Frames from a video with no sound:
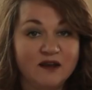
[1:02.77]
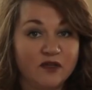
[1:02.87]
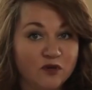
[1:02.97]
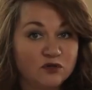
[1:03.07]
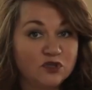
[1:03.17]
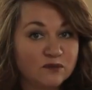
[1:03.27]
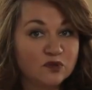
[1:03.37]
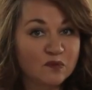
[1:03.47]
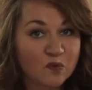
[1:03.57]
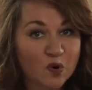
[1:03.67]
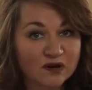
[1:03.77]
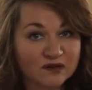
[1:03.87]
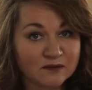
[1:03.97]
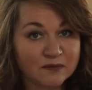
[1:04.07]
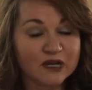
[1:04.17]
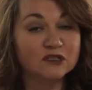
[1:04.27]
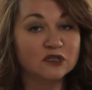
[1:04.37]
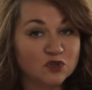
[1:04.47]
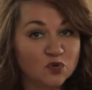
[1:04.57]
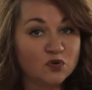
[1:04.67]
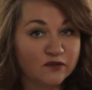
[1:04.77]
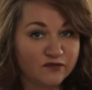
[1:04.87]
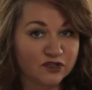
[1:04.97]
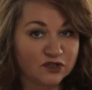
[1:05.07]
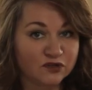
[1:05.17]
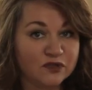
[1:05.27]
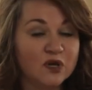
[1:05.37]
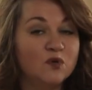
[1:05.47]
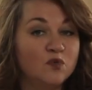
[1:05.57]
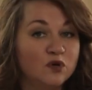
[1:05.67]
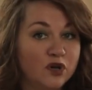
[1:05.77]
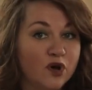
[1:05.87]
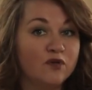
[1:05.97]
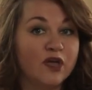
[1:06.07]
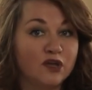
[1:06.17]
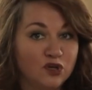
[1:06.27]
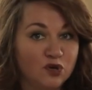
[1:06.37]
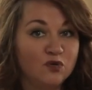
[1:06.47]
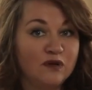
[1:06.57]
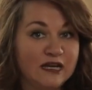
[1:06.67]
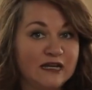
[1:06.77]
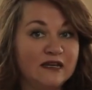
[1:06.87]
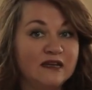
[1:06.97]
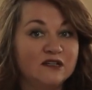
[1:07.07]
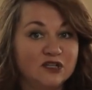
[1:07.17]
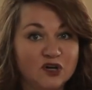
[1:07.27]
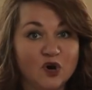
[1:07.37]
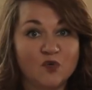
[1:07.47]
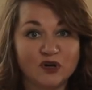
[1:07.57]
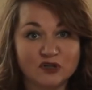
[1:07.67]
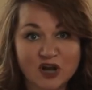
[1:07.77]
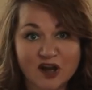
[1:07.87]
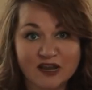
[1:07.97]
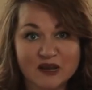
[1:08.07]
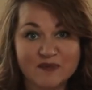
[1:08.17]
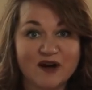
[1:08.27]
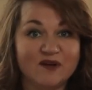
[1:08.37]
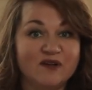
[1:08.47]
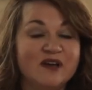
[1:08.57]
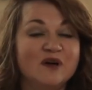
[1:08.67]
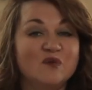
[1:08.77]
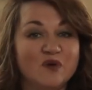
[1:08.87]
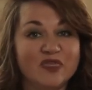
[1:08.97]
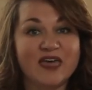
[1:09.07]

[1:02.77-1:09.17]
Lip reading: Now, those terms are important because the school officials will know that you need to know what you're talking about with